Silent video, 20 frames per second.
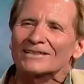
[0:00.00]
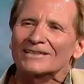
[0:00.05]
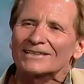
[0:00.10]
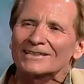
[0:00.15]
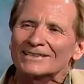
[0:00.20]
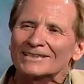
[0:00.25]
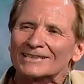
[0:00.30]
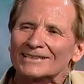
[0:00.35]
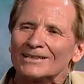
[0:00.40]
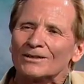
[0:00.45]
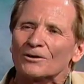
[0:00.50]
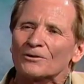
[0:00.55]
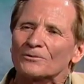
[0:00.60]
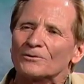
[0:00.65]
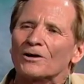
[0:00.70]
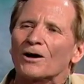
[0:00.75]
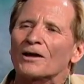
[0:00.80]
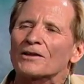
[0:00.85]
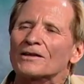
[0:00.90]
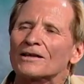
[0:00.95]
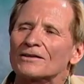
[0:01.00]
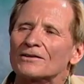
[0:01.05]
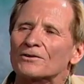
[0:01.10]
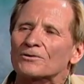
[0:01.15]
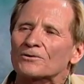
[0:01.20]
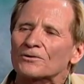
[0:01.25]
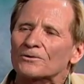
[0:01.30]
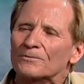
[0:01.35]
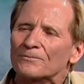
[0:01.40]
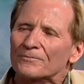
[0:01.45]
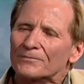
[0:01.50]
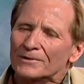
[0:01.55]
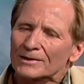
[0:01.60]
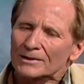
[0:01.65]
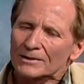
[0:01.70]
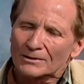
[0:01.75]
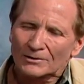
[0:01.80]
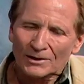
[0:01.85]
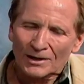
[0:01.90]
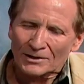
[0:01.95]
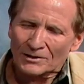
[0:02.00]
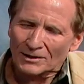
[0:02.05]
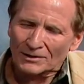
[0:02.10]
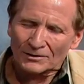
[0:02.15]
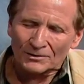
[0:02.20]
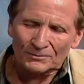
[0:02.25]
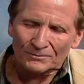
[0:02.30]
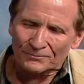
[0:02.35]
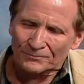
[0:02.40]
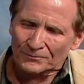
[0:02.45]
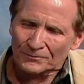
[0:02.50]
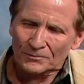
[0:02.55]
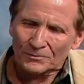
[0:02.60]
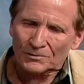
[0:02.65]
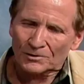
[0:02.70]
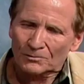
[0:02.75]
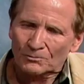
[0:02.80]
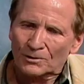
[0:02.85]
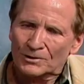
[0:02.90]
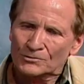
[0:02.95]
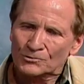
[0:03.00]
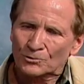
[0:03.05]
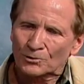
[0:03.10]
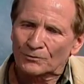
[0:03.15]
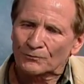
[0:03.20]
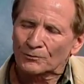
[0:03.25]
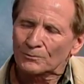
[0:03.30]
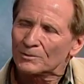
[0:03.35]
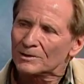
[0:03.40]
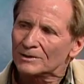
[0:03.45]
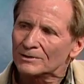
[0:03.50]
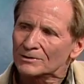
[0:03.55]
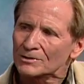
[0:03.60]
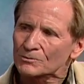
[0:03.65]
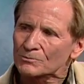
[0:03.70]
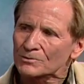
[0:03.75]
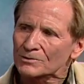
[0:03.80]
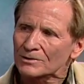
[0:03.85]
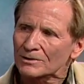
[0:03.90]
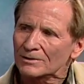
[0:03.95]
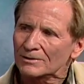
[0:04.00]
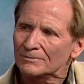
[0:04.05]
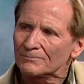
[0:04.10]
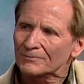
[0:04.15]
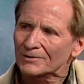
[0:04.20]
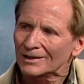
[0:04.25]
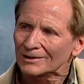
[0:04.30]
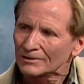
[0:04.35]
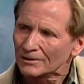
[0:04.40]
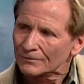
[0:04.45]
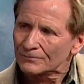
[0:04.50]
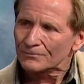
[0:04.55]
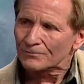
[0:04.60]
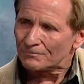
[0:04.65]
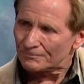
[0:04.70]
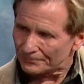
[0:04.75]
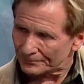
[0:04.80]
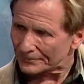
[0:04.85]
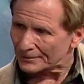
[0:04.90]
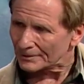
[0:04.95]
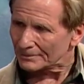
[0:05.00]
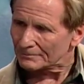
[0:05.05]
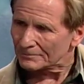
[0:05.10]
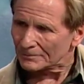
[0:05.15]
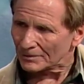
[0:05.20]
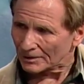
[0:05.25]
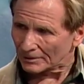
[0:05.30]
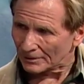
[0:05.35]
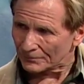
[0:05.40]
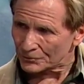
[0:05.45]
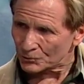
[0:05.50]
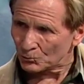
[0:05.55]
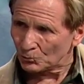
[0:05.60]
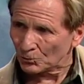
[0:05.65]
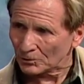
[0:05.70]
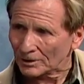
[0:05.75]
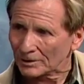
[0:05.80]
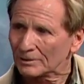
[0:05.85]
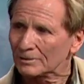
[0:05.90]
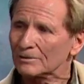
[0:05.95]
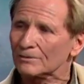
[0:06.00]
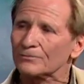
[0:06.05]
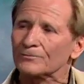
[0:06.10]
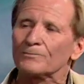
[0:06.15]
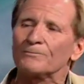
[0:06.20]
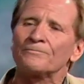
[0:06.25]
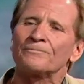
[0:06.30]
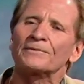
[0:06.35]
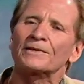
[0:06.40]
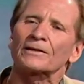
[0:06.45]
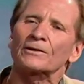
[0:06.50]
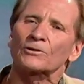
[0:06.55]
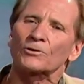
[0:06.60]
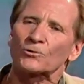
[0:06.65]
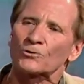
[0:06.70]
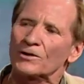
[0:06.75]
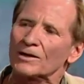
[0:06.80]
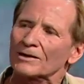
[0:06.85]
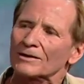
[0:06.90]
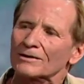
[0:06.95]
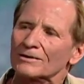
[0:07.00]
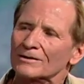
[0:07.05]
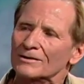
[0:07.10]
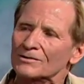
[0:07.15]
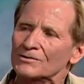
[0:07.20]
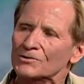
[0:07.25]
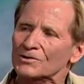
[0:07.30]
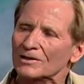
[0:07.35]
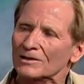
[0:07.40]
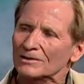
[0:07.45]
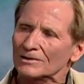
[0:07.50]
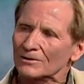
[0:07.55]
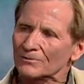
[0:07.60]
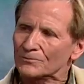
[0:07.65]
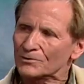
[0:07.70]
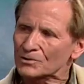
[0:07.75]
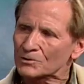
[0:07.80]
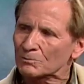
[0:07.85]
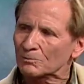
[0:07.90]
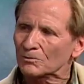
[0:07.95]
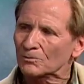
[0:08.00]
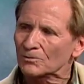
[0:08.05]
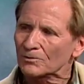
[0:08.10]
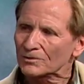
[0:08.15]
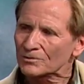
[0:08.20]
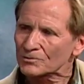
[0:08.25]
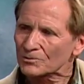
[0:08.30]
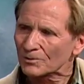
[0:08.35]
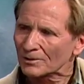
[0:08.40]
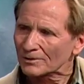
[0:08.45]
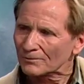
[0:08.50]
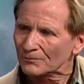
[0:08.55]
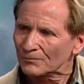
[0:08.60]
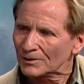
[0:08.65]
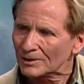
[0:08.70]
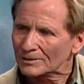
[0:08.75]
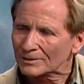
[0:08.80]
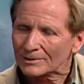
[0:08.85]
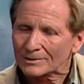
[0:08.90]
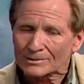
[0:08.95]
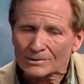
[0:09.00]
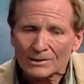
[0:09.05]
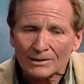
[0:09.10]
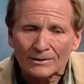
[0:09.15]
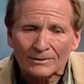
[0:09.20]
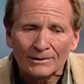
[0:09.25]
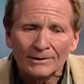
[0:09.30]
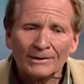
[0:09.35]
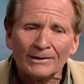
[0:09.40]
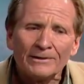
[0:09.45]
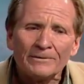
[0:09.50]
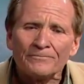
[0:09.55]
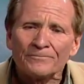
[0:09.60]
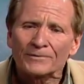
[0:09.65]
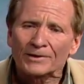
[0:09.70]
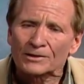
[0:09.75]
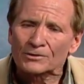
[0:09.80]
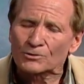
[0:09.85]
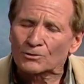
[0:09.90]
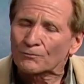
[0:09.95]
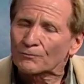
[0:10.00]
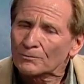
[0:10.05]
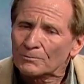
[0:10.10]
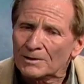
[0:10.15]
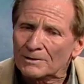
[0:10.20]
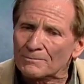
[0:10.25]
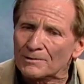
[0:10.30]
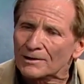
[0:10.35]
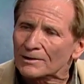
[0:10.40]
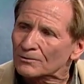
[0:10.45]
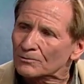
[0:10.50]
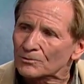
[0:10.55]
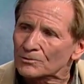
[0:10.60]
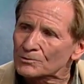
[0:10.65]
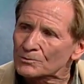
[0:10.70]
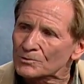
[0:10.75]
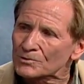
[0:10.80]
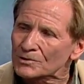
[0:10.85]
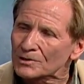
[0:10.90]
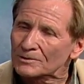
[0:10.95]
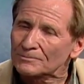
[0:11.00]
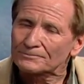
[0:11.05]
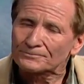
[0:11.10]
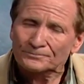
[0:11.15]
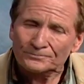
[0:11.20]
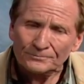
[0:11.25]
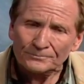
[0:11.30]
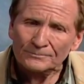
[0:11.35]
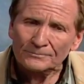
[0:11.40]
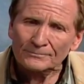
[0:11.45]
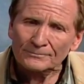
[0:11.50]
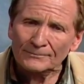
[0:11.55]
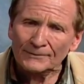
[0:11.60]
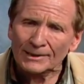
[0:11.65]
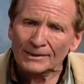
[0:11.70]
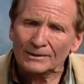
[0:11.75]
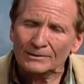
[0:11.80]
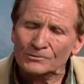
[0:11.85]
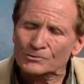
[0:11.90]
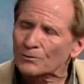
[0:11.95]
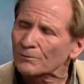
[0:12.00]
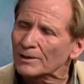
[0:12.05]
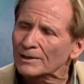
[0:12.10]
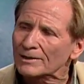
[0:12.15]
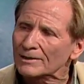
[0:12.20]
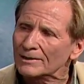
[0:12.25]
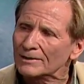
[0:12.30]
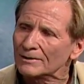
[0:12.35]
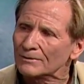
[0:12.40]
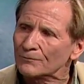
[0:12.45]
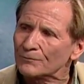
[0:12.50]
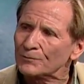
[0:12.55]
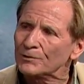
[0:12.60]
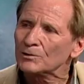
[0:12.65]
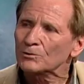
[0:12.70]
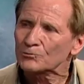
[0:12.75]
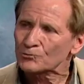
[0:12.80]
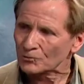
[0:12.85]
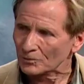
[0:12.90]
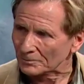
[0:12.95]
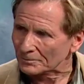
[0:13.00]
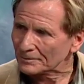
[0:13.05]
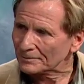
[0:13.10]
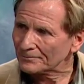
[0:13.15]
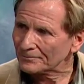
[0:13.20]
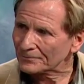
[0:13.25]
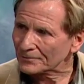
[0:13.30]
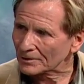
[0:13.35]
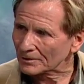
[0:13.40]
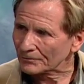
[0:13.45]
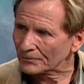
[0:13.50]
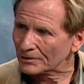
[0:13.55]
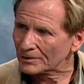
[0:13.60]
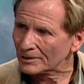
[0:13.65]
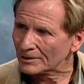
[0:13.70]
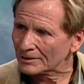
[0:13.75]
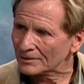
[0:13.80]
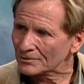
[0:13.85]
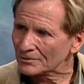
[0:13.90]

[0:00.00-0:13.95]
uh, you know, no, there. I think the the great joy for me in this was I I love I love school. I love learning things, and I loved exploring, so I could find things out. And so for me, Backroads was a sort of like a, a field trip every day